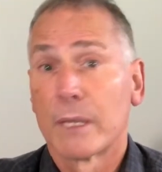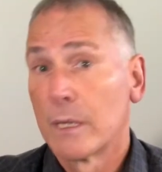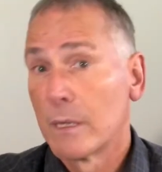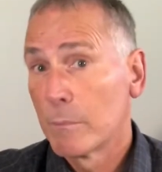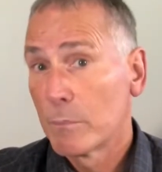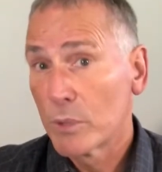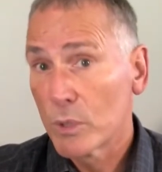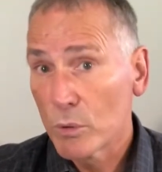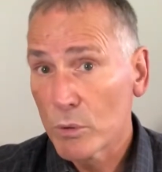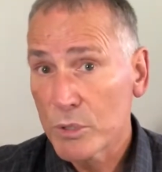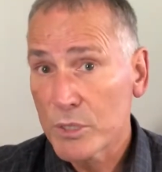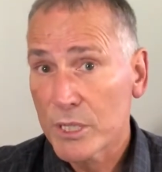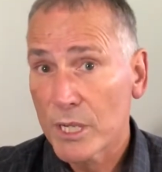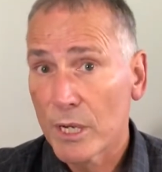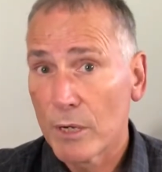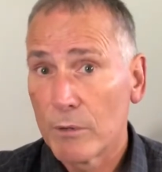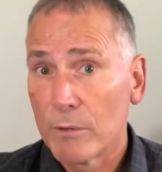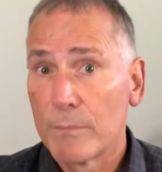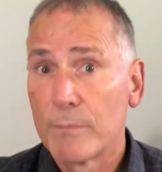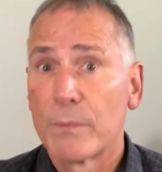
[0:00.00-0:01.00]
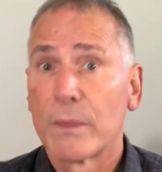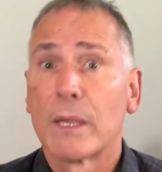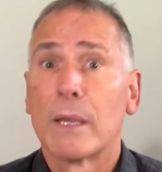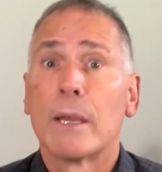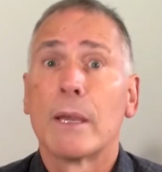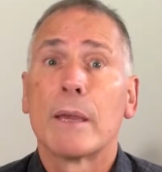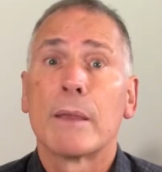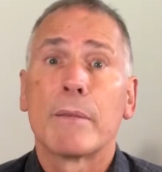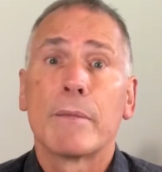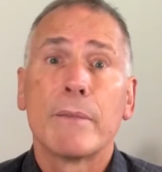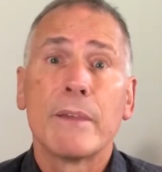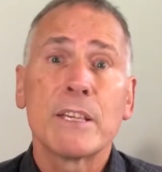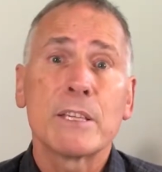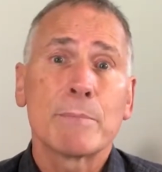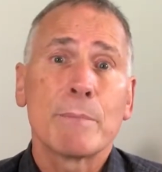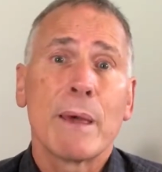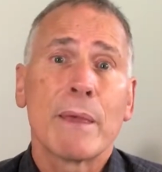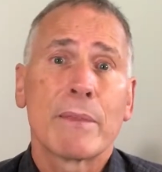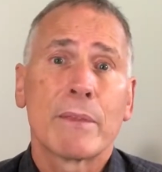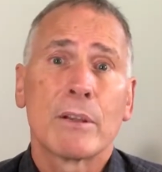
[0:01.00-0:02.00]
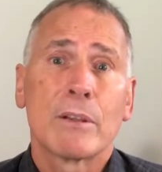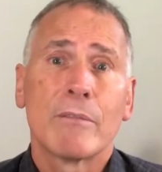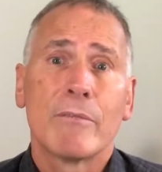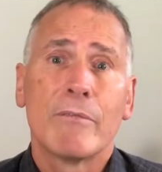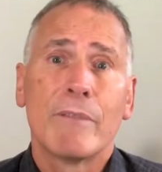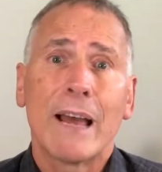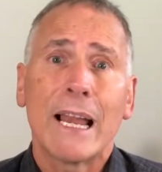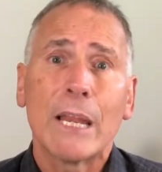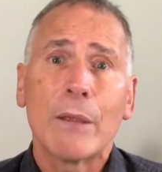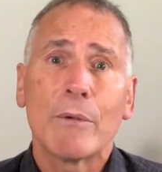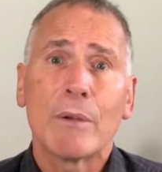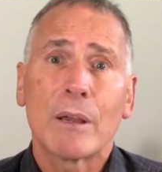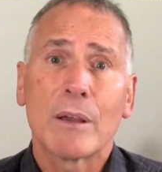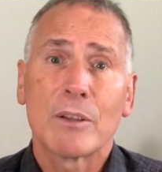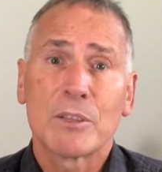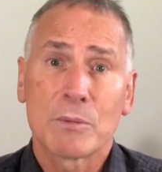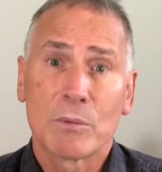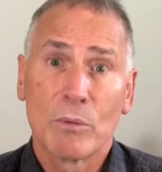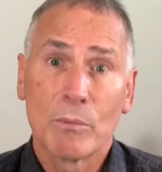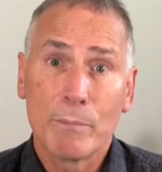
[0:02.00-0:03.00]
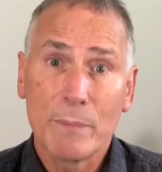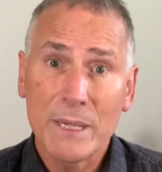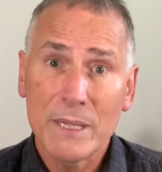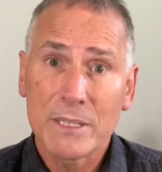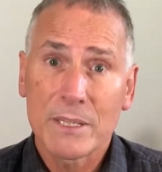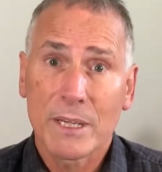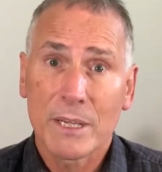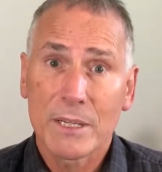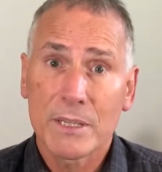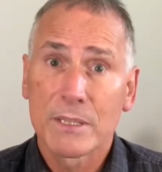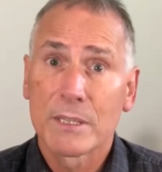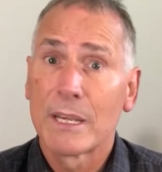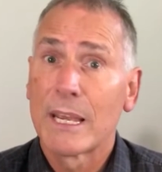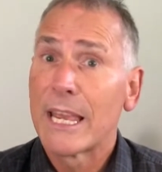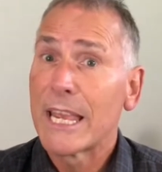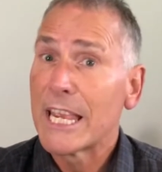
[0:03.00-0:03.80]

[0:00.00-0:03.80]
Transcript: But also, this method of valuing a small business